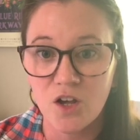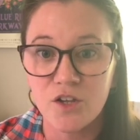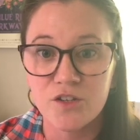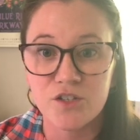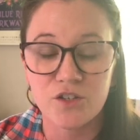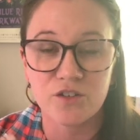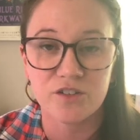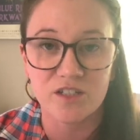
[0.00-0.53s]

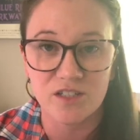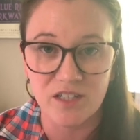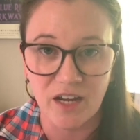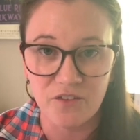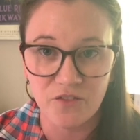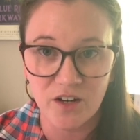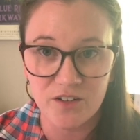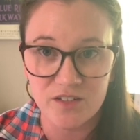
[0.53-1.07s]
So your
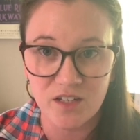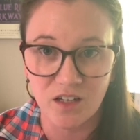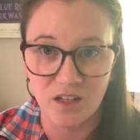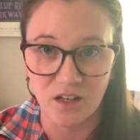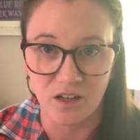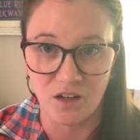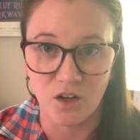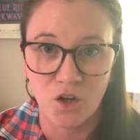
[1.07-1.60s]
design files can
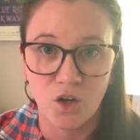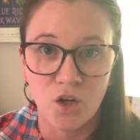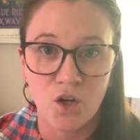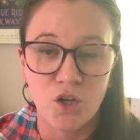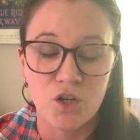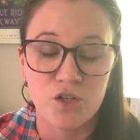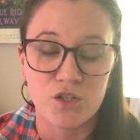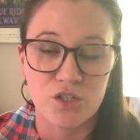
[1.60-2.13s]
get
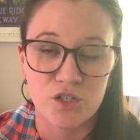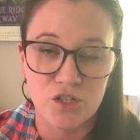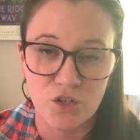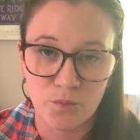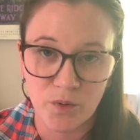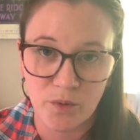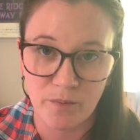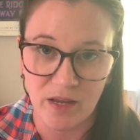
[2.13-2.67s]

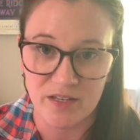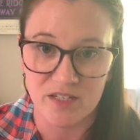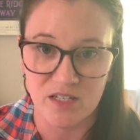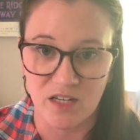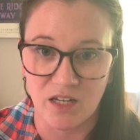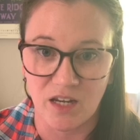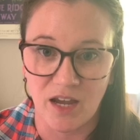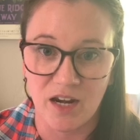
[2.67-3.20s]
super
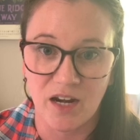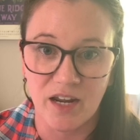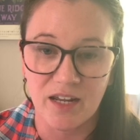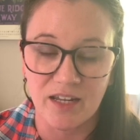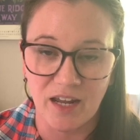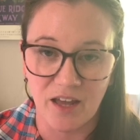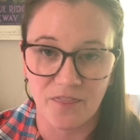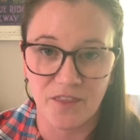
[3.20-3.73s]
messy, and I
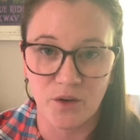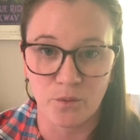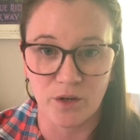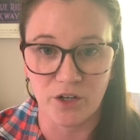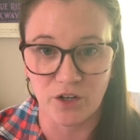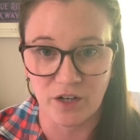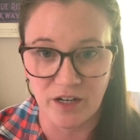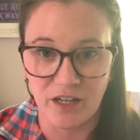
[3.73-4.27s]
get that when
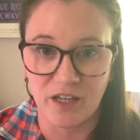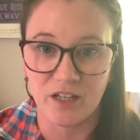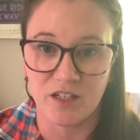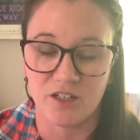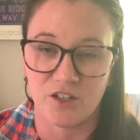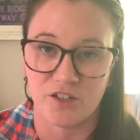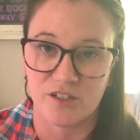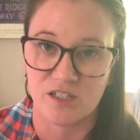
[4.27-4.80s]
you're in
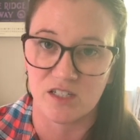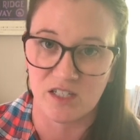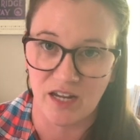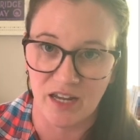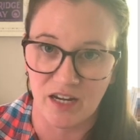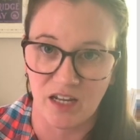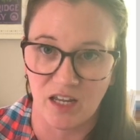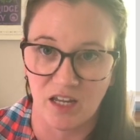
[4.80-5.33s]
and you're
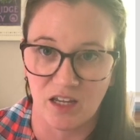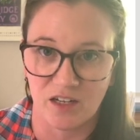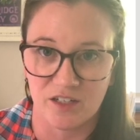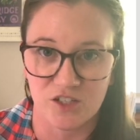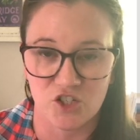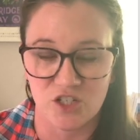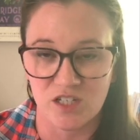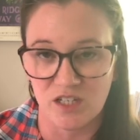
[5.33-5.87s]
designing and
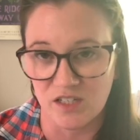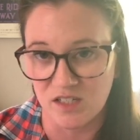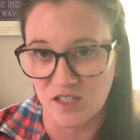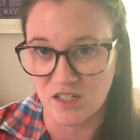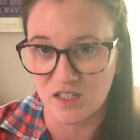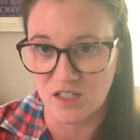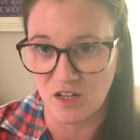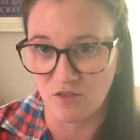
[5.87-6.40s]
it's just easy
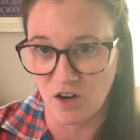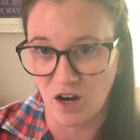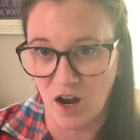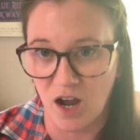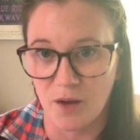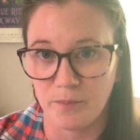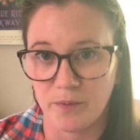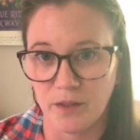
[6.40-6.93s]
to save a
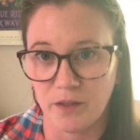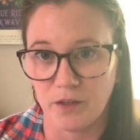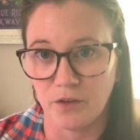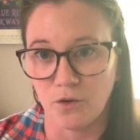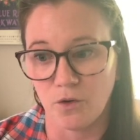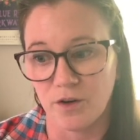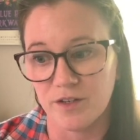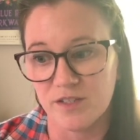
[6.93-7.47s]
copy,
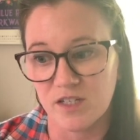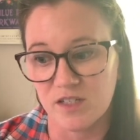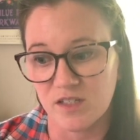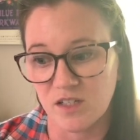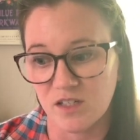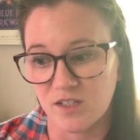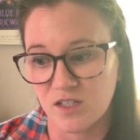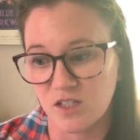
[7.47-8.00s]
or it's
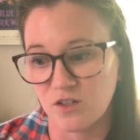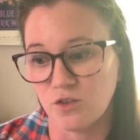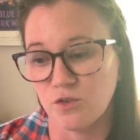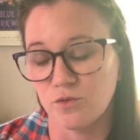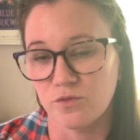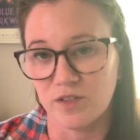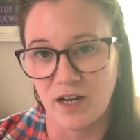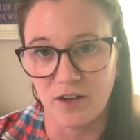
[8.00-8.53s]
easy
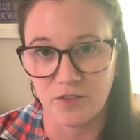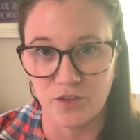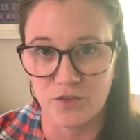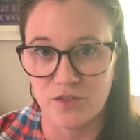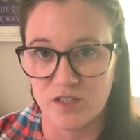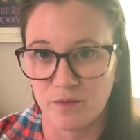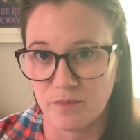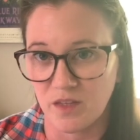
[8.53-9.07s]
to download
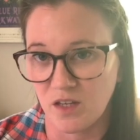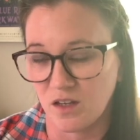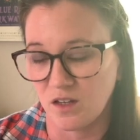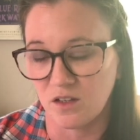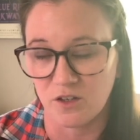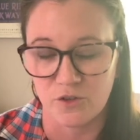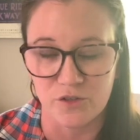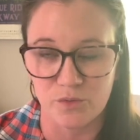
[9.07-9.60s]
something
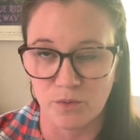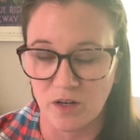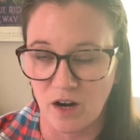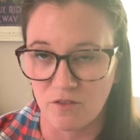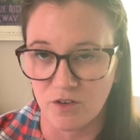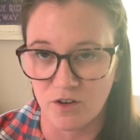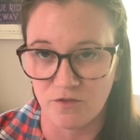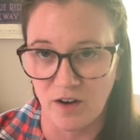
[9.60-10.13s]
and use
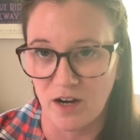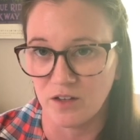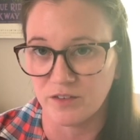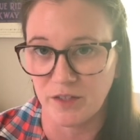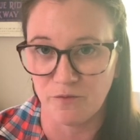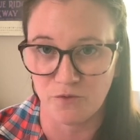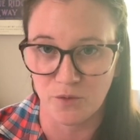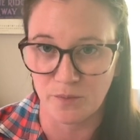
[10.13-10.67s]
whatever file
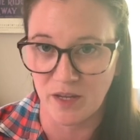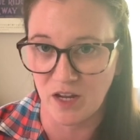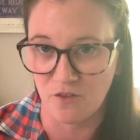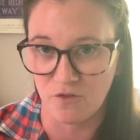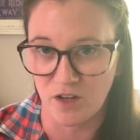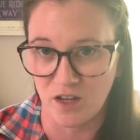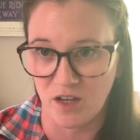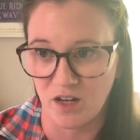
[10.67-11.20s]
name from
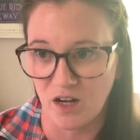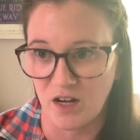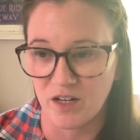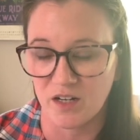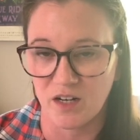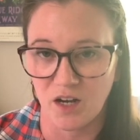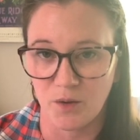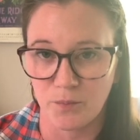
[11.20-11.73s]
Canva it
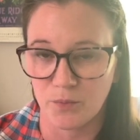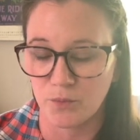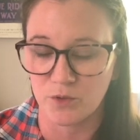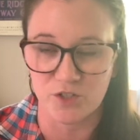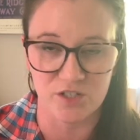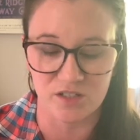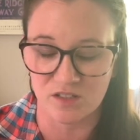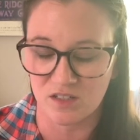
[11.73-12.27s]
ended up,
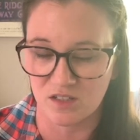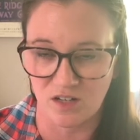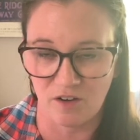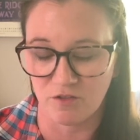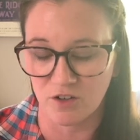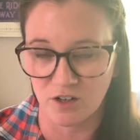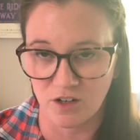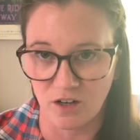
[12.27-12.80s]
which is
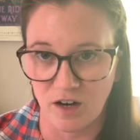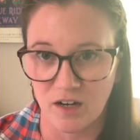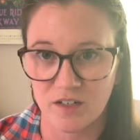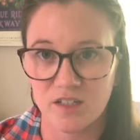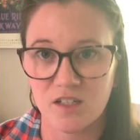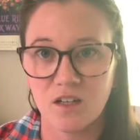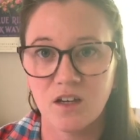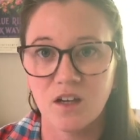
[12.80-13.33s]
never correct.